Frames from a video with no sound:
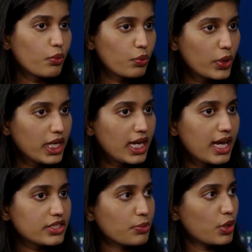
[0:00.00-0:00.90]
we
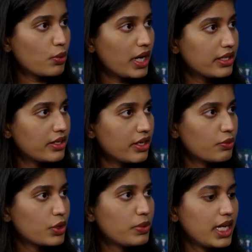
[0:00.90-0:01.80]
as a provider
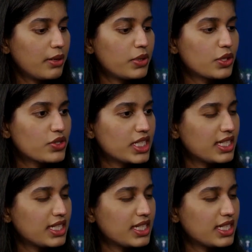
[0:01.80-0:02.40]
would be able to see